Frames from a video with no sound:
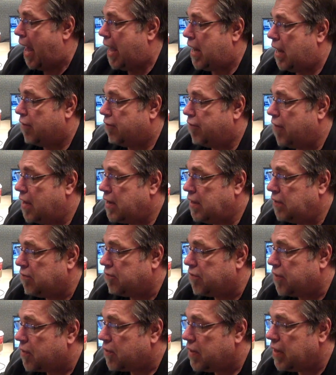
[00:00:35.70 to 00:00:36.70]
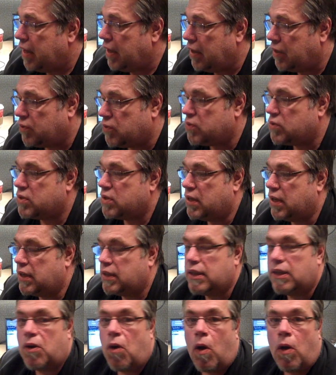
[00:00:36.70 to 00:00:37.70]
And I find it very
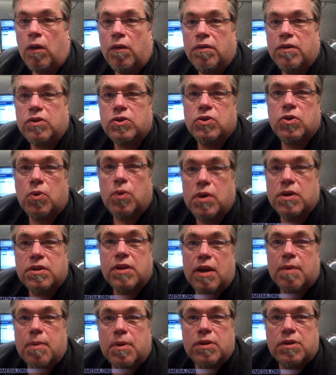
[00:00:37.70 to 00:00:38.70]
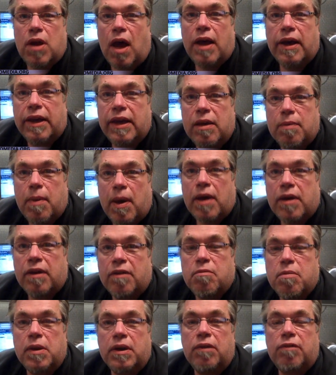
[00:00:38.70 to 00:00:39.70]
interesting that all of these stories that I've been talking about
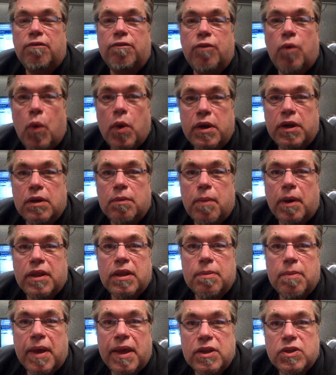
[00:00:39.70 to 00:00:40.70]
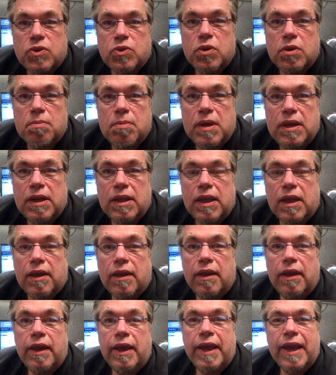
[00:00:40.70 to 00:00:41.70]
have been avoided by the mainstream media.
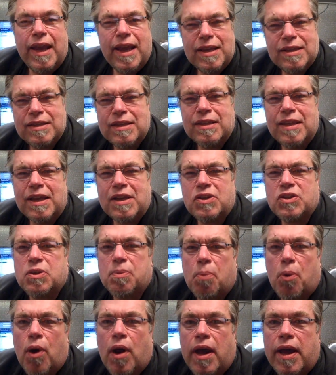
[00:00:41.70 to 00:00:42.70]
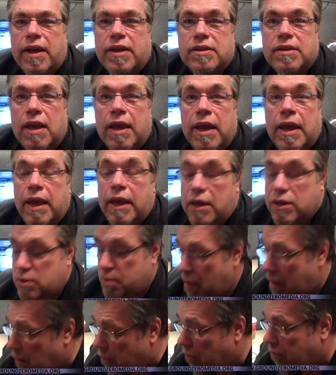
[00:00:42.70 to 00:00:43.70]
Isn't that a surprise?
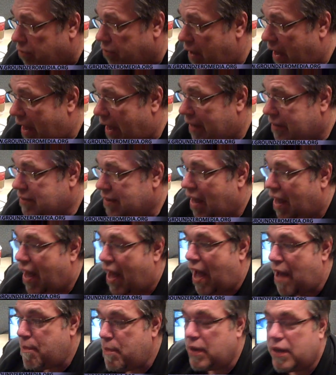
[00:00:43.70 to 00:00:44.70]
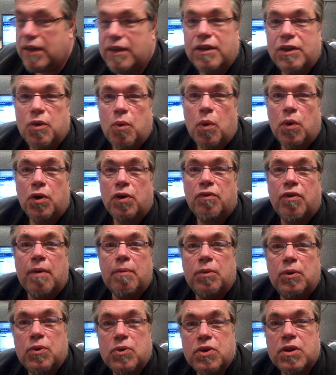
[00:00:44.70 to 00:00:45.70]
As a matter of fact, I'm beginning to wonder if
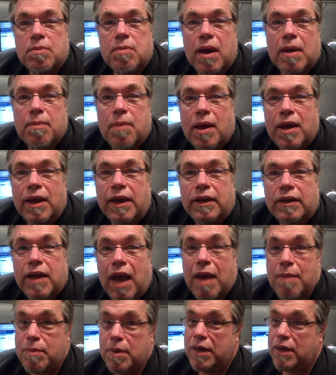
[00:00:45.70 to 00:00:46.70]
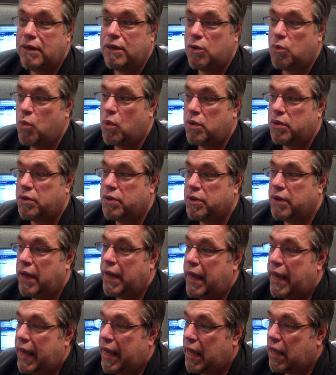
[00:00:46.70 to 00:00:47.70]
I'm losing my mind. I'm beginning to wonder
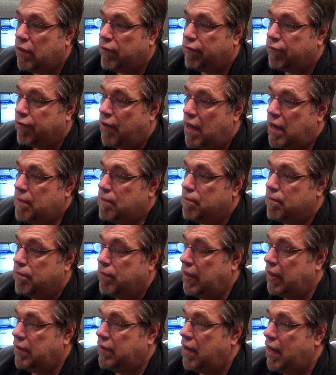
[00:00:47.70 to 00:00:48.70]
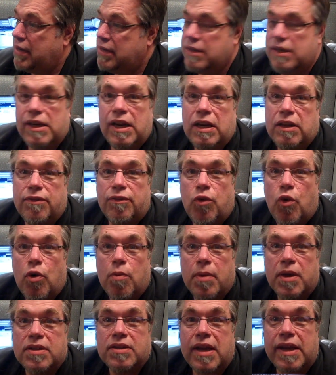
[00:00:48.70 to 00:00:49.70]
if I'm in
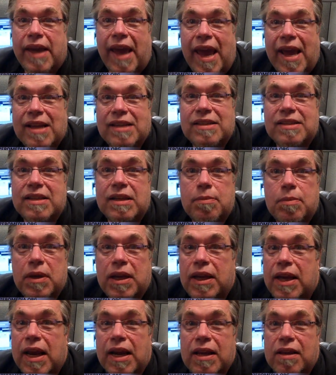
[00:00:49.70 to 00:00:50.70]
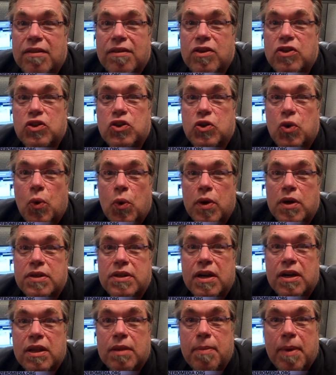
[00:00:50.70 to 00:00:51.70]
1984 because I can't seem to get any of these
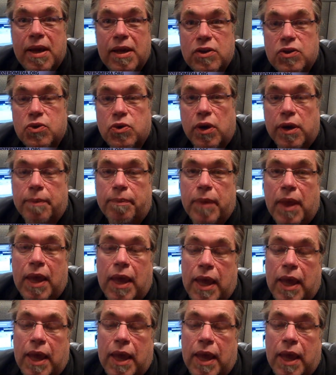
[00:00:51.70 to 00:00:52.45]
stories out of the mainstream.